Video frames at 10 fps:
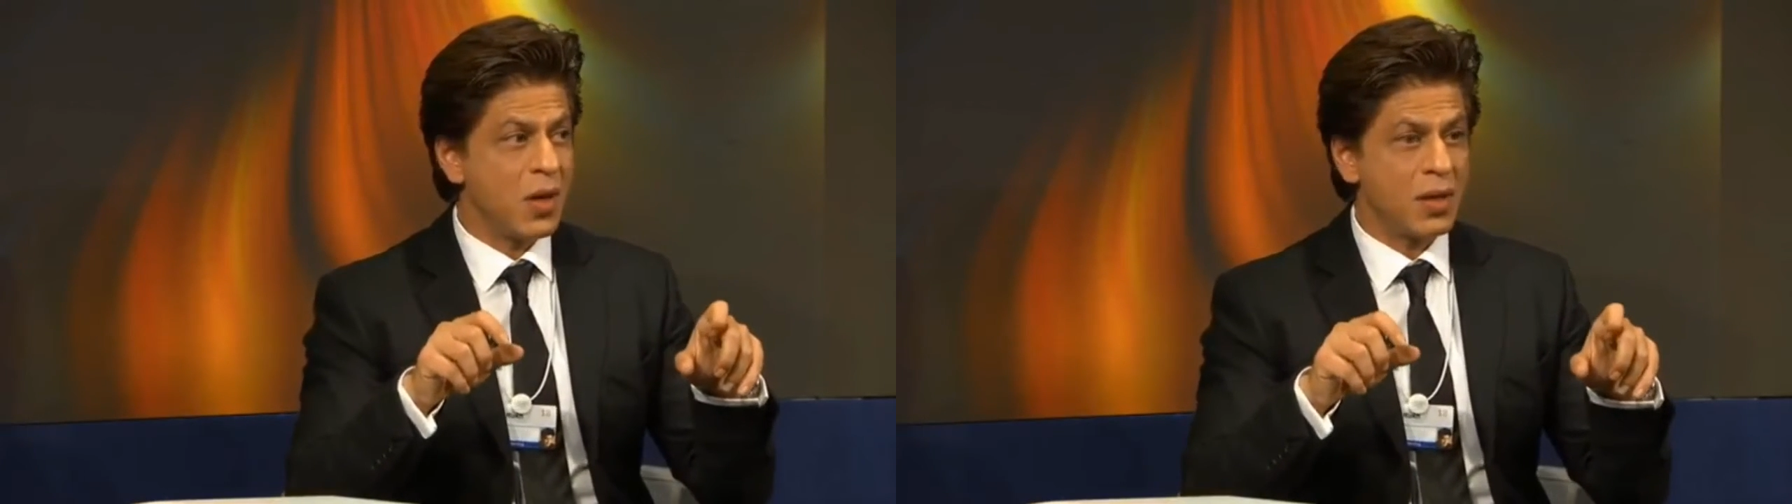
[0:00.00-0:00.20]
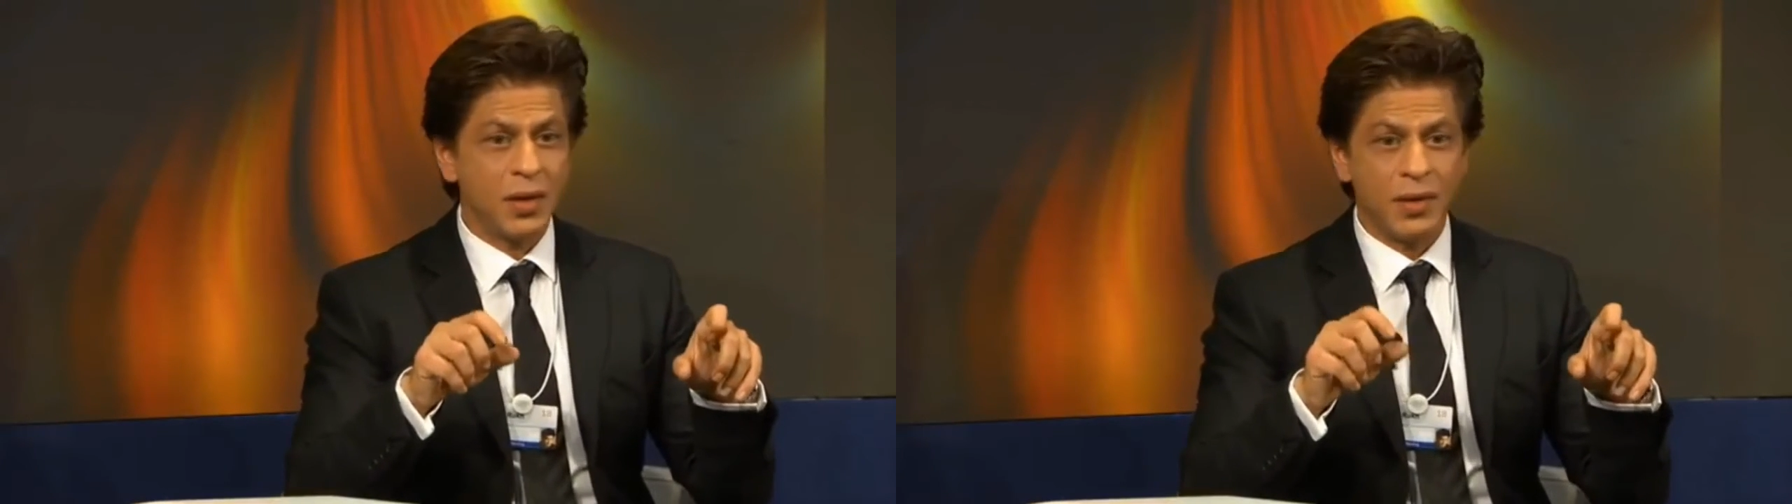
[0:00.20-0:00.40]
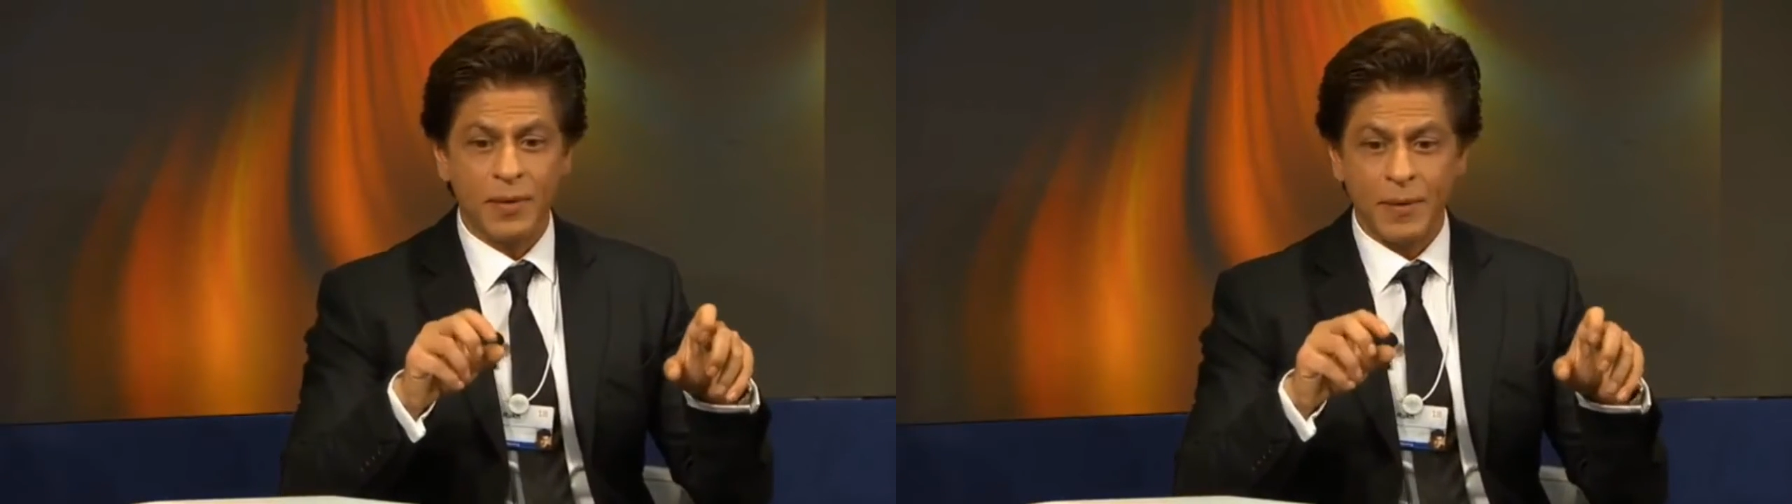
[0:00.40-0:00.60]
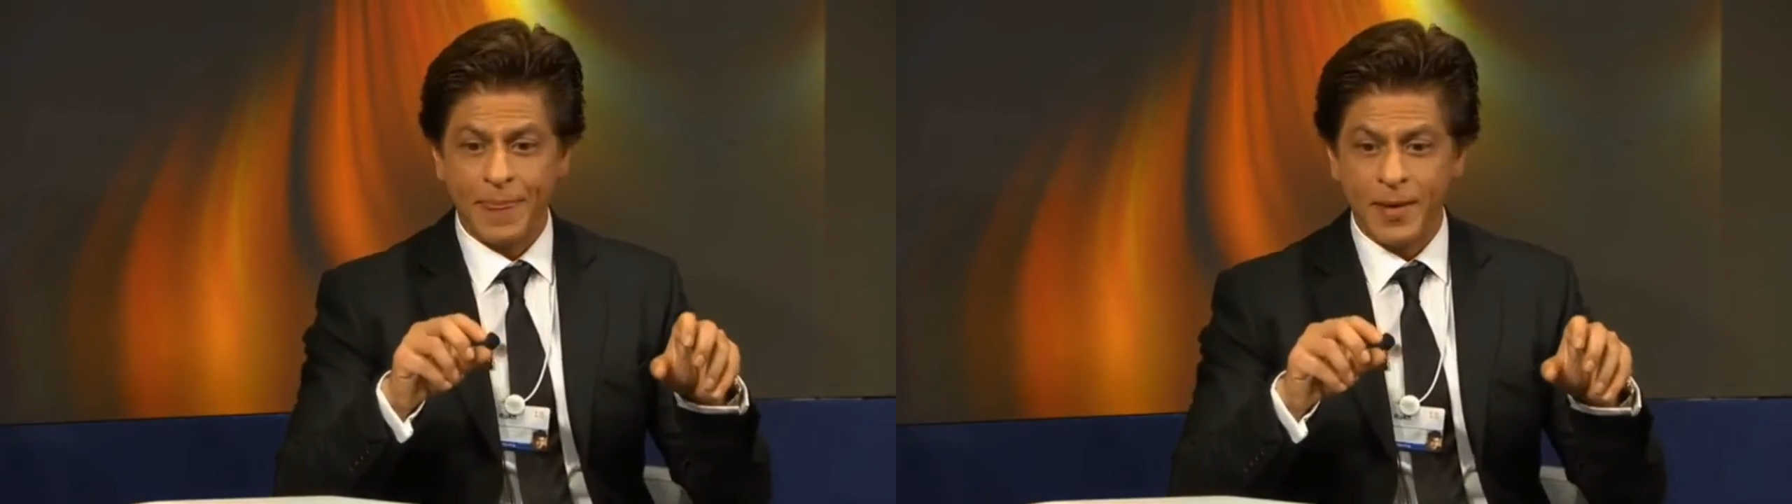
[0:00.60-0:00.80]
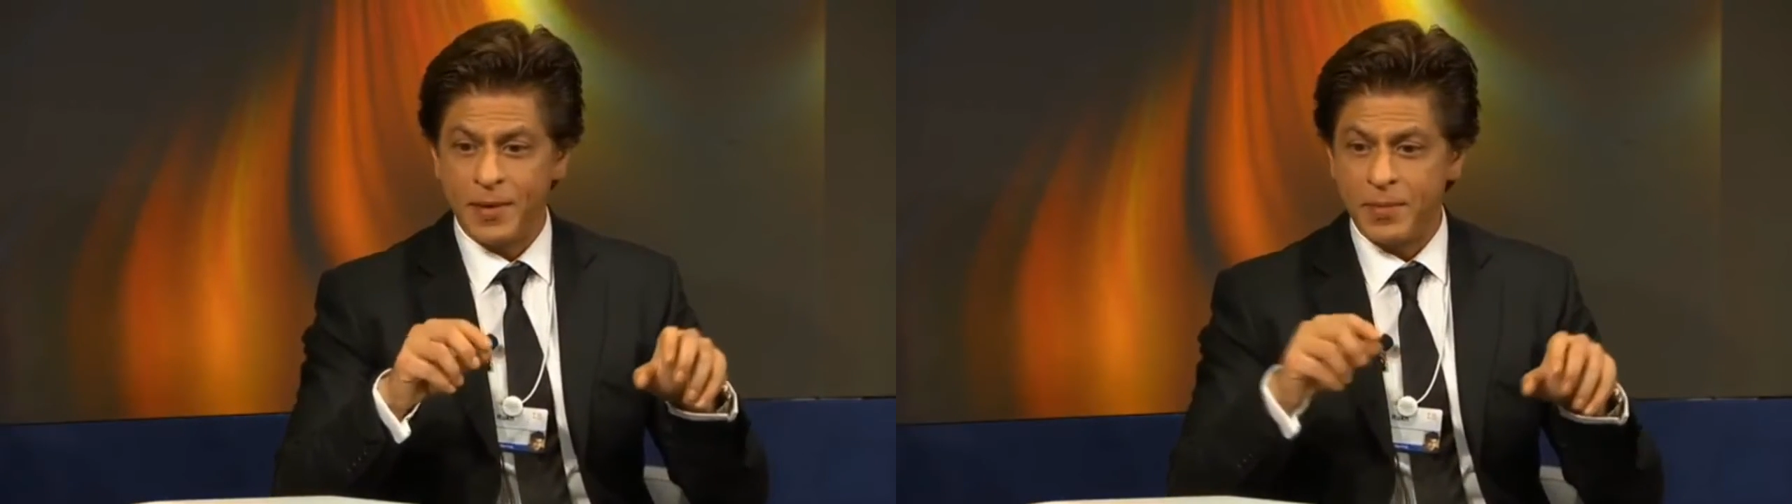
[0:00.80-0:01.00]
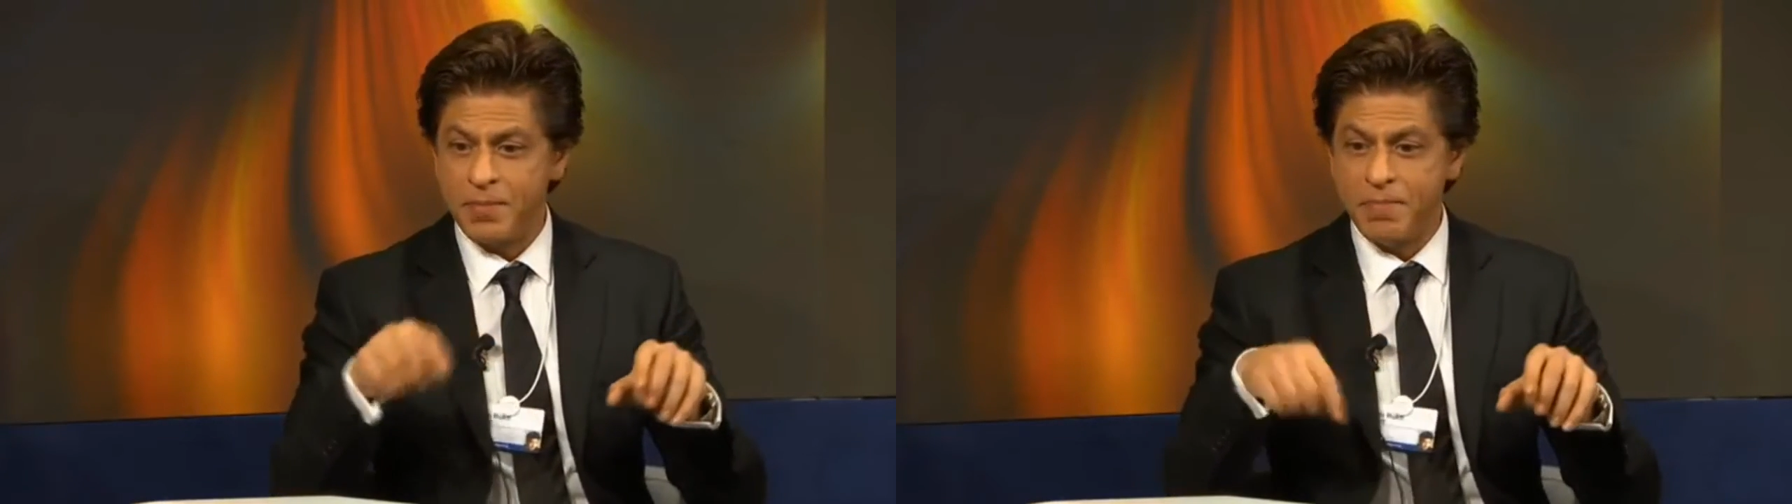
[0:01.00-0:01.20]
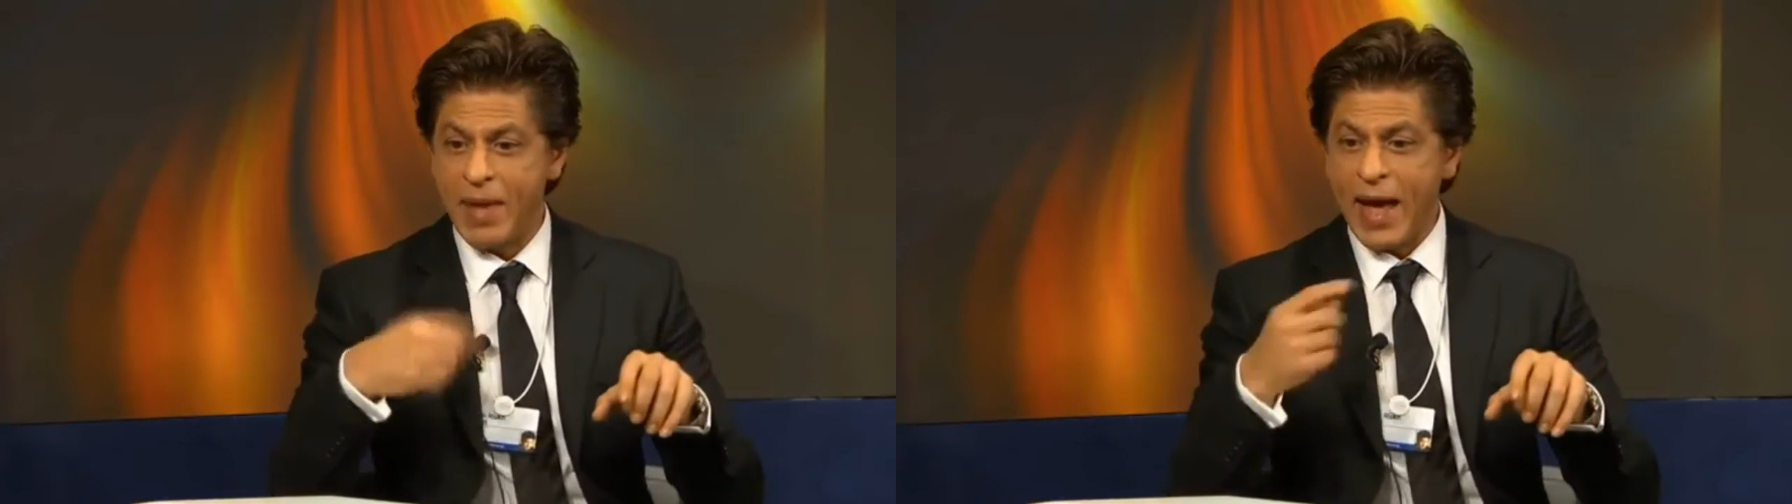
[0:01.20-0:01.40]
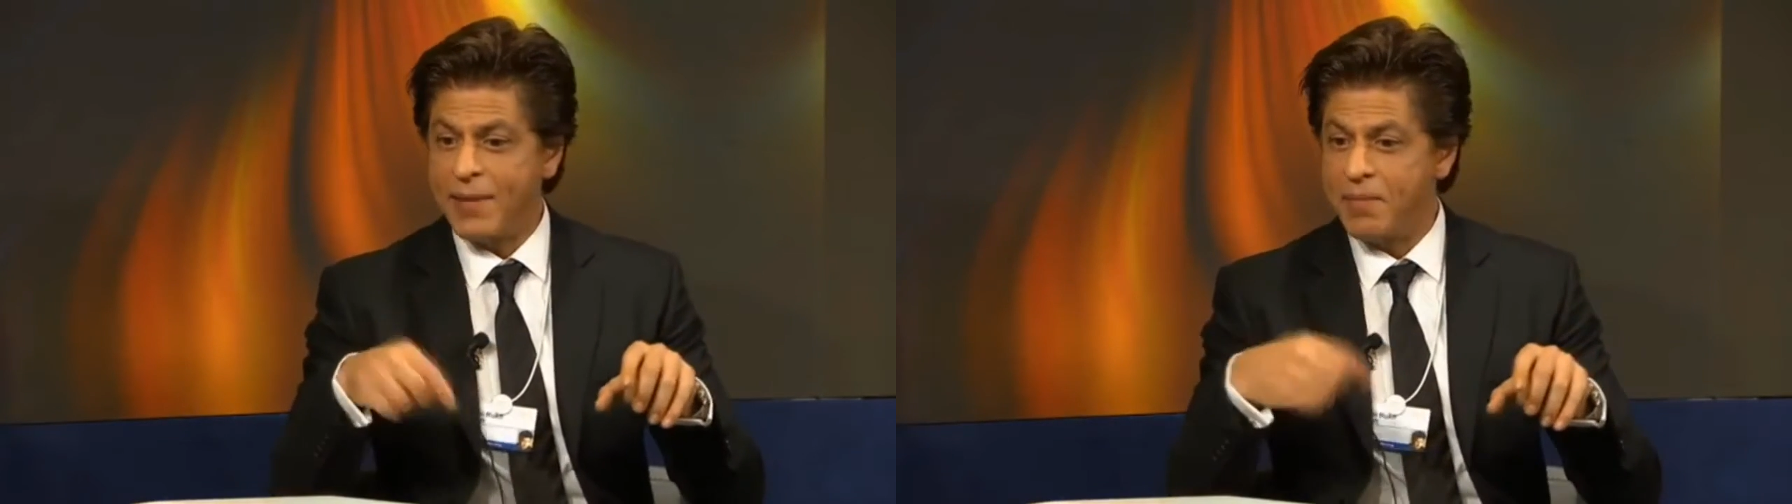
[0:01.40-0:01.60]
not a
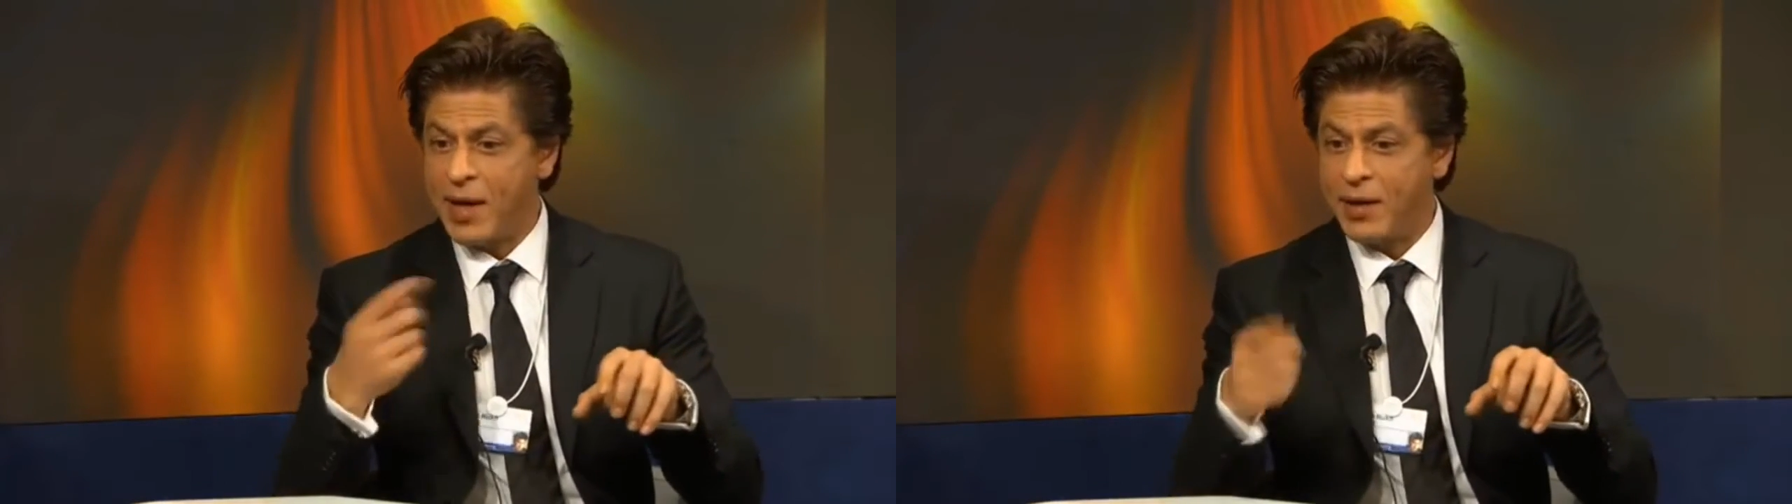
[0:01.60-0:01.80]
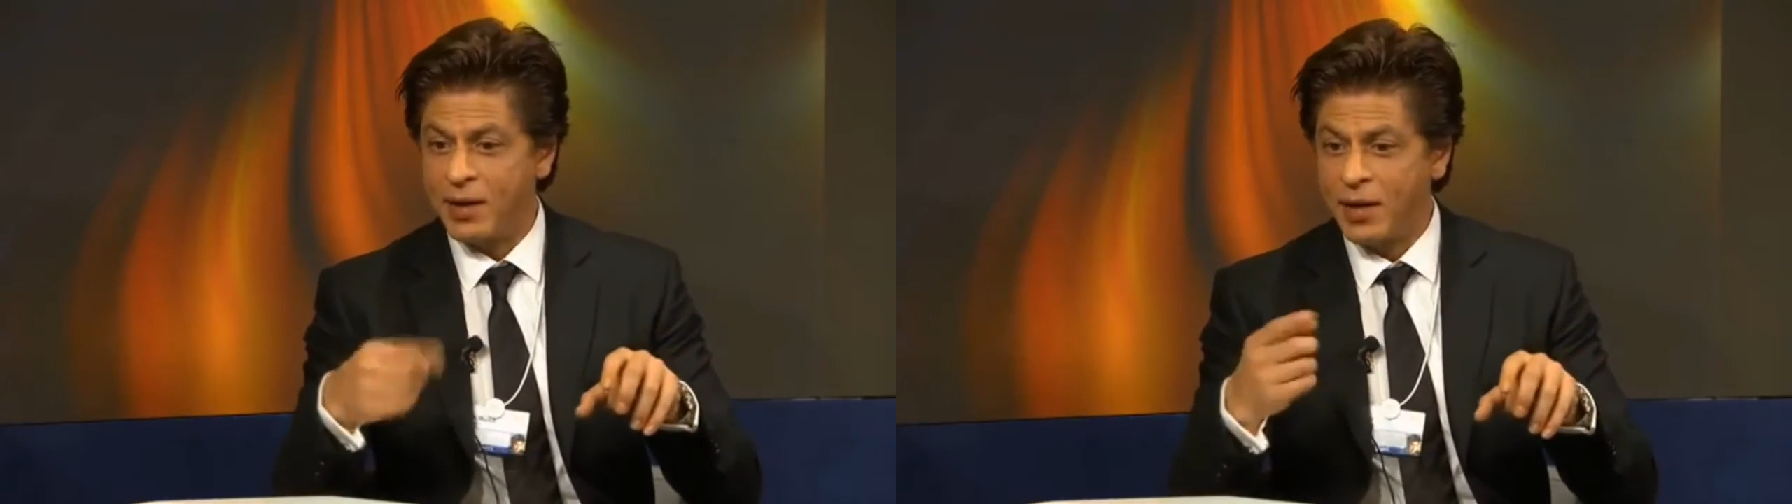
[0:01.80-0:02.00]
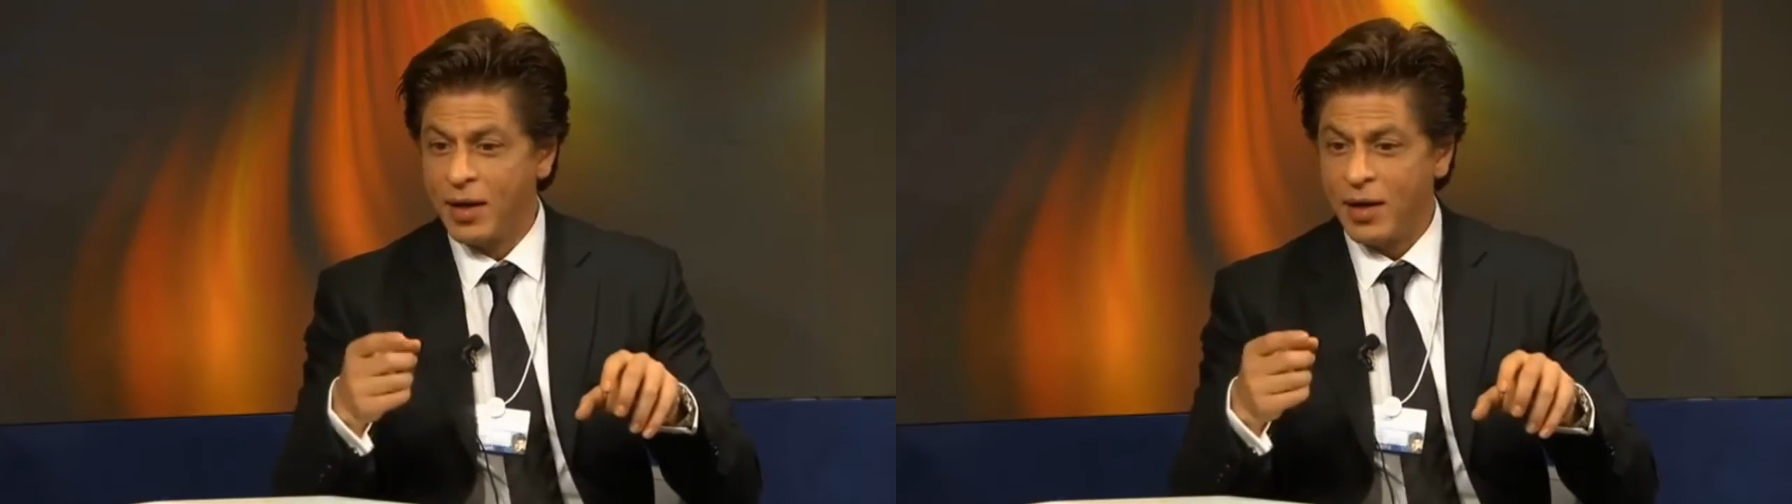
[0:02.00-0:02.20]
man-made